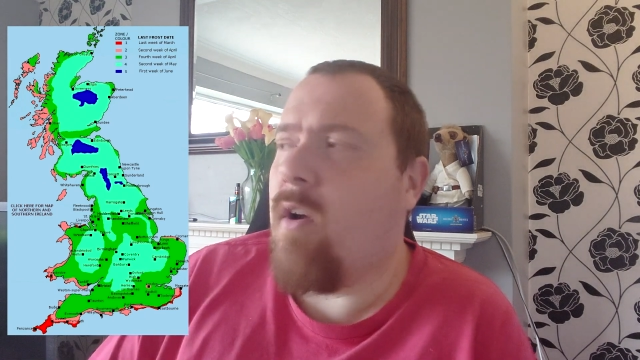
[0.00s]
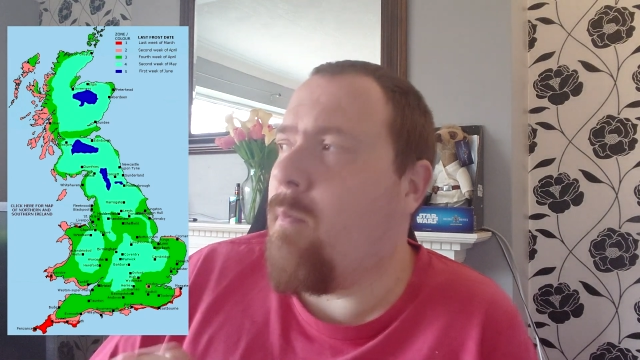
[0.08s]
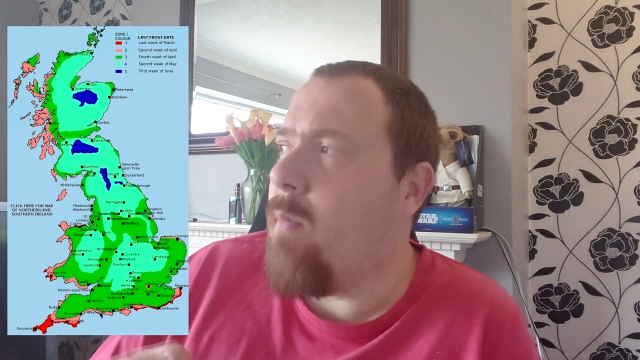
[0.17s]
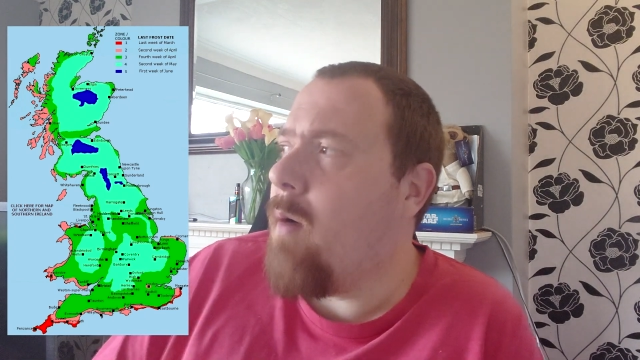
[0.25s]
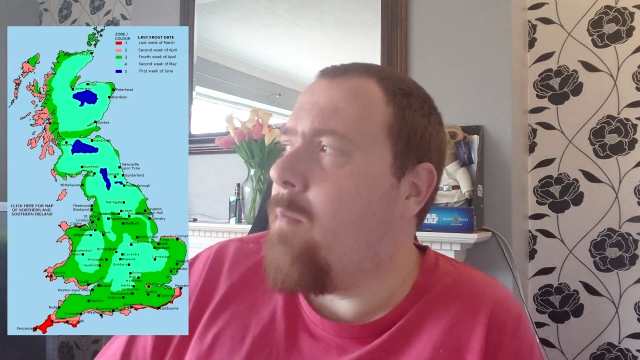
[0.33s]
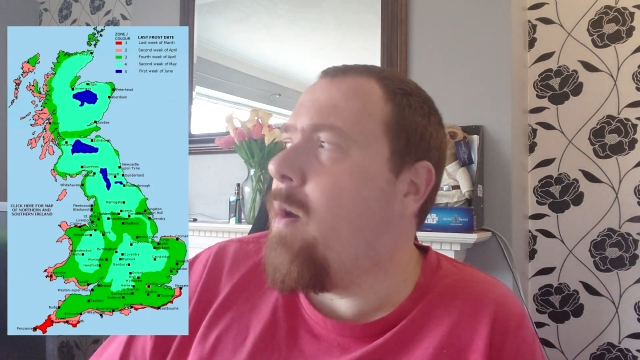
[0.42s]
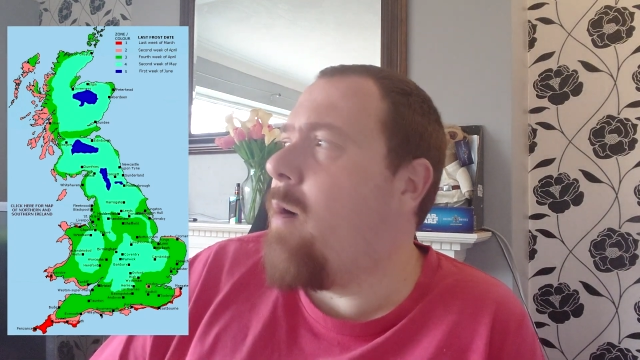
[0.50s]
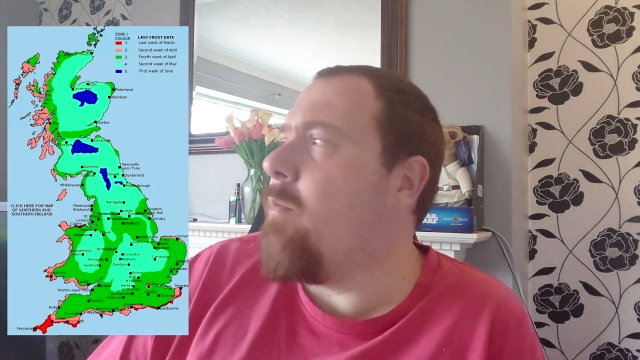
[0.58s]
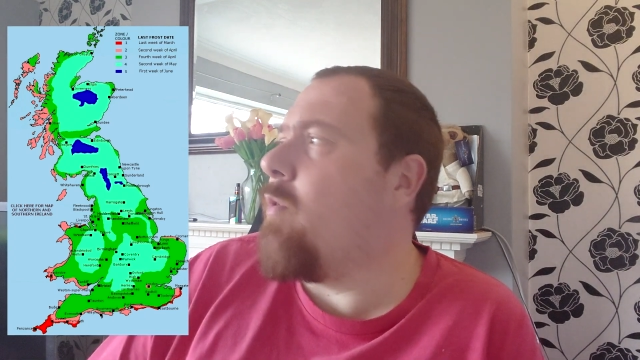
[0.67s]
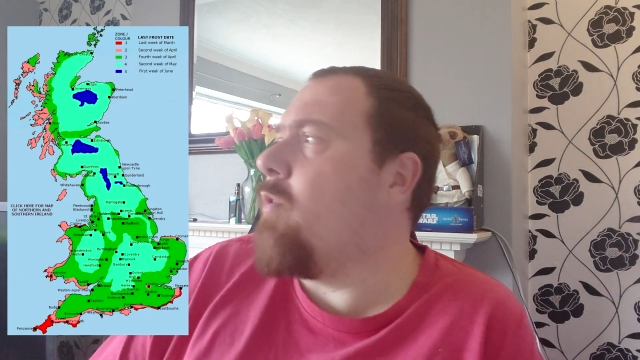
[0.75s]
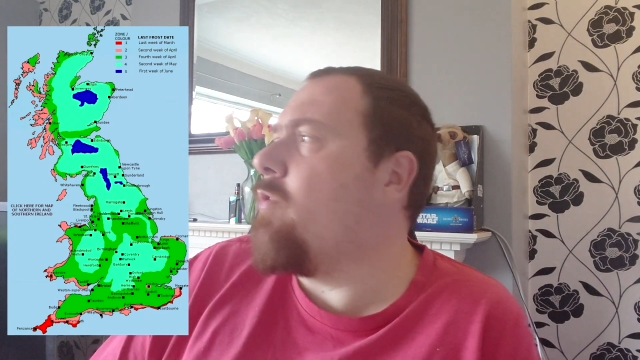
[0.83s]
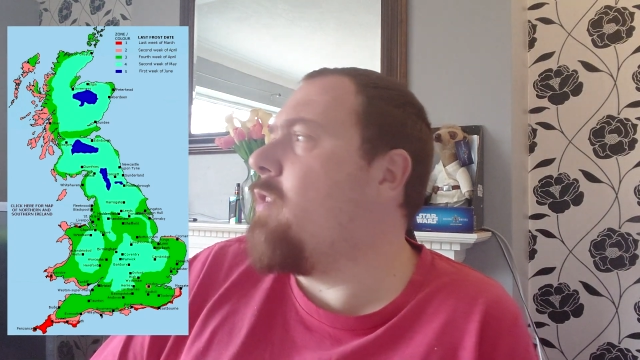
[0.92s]

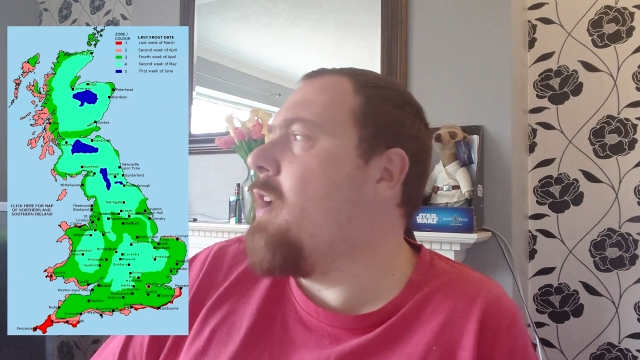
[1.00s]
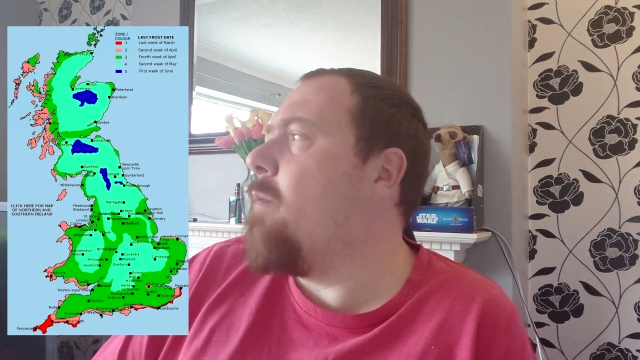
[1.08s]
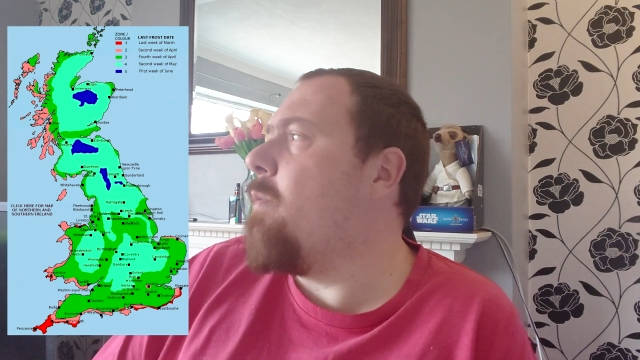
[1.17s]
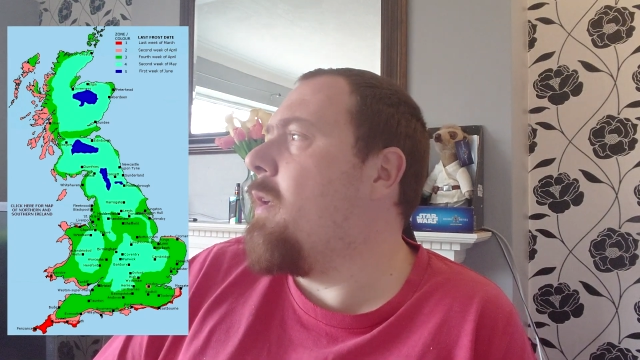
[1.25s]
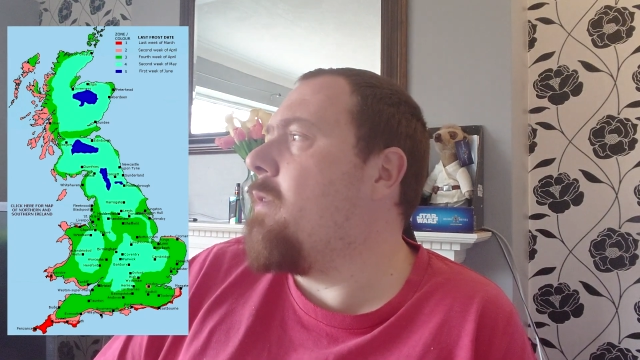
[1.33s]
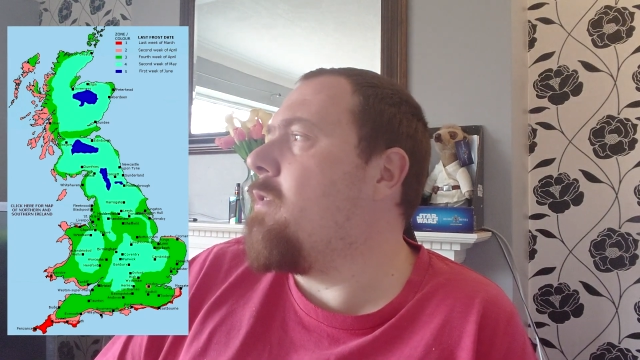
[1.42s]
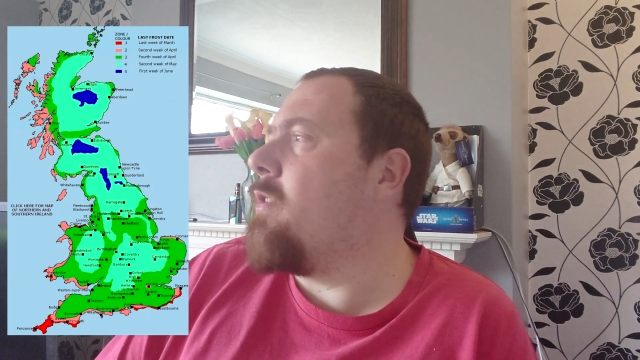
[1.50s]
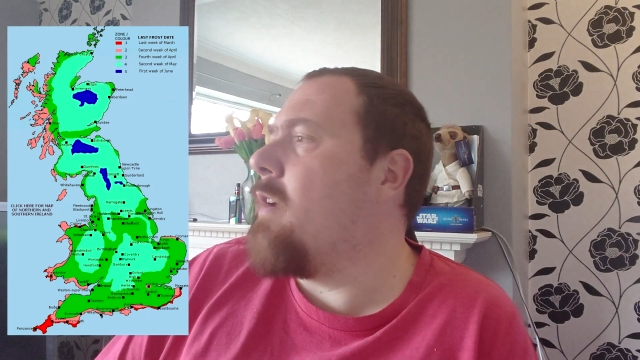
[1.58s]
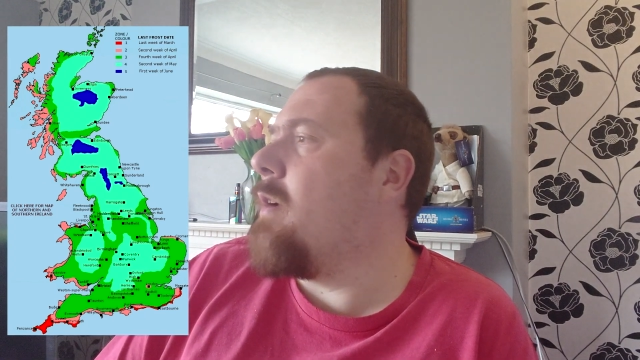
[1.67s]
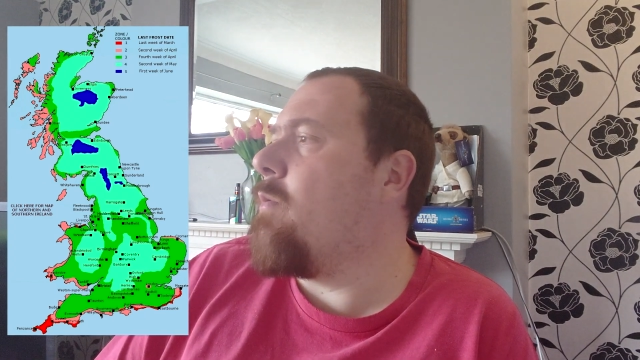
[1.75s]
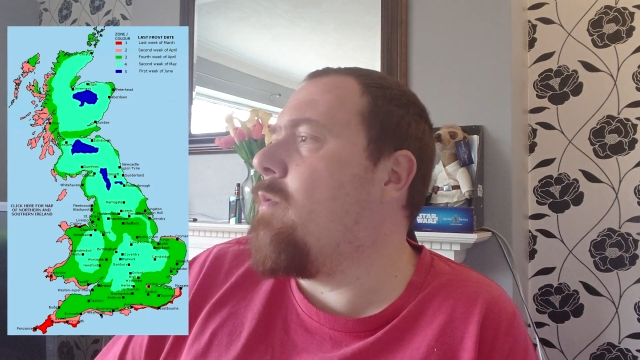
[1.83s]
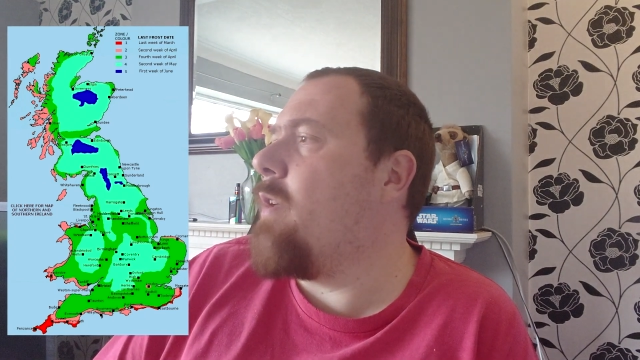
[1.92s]
I'm going to start planting
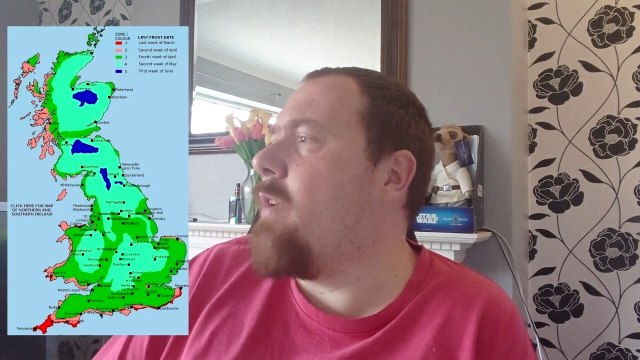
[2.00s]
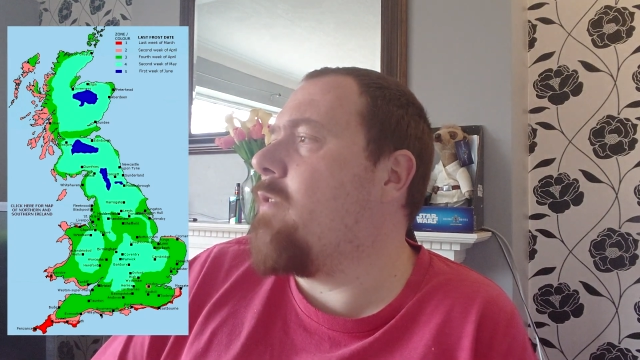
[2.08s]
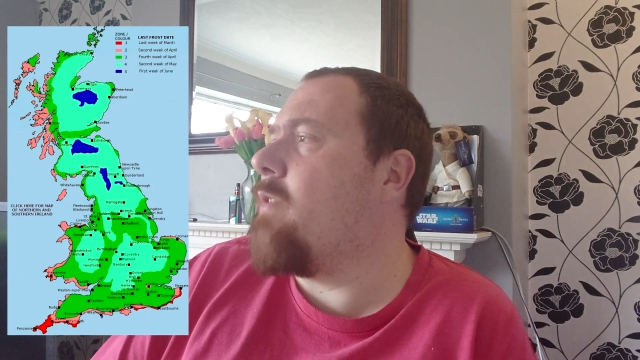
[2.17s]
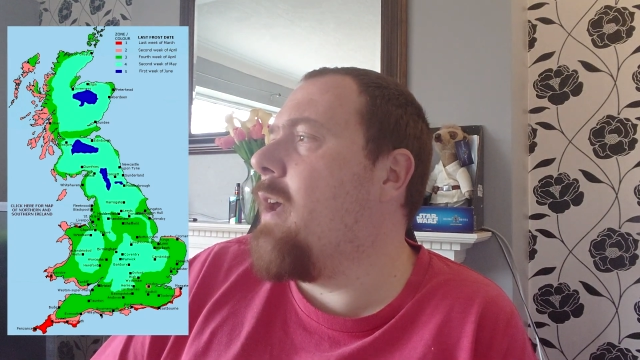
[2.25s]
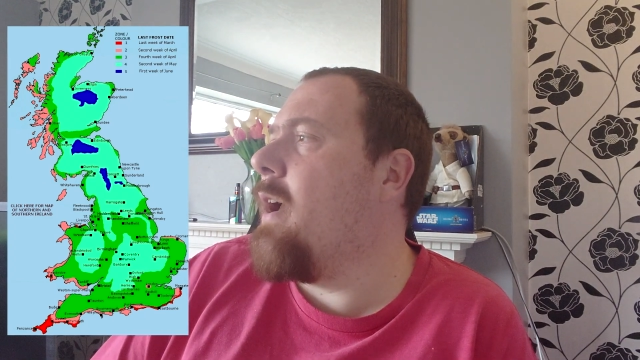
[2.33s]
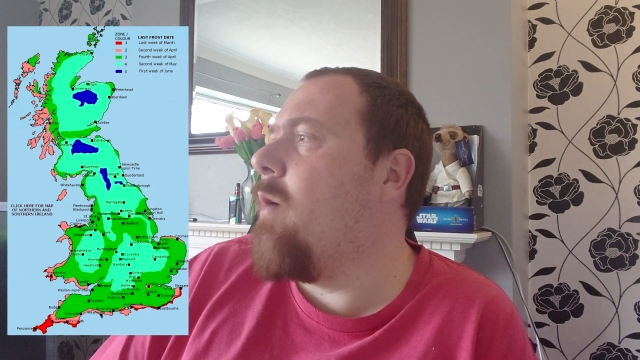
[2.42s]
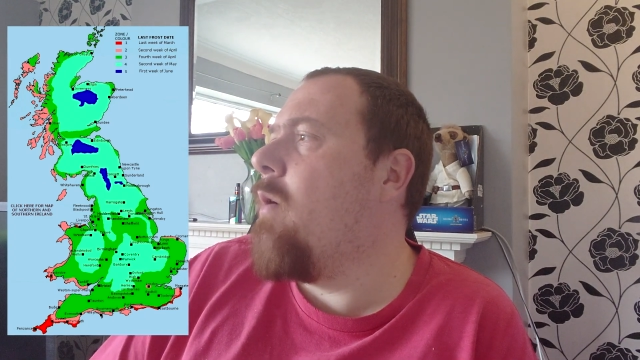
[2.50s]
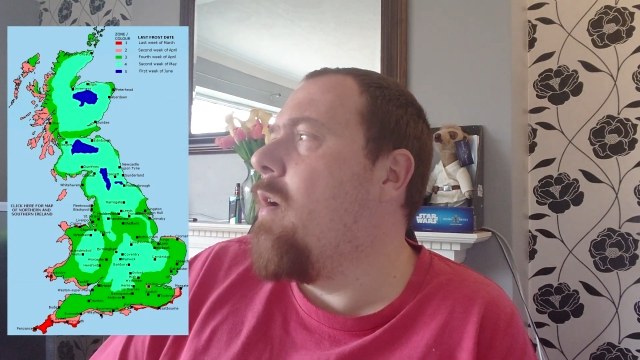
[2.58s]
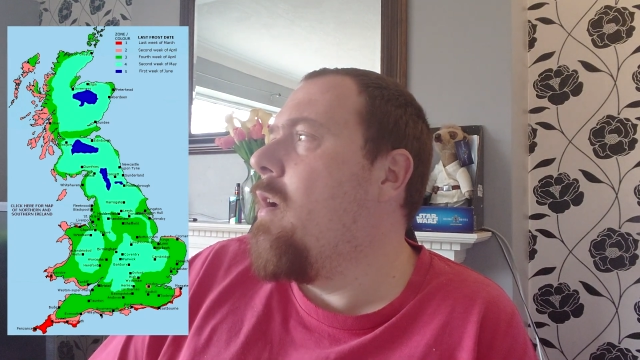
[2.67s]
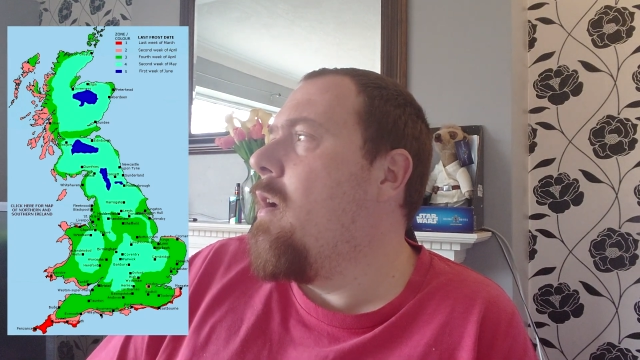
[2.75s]
out things now,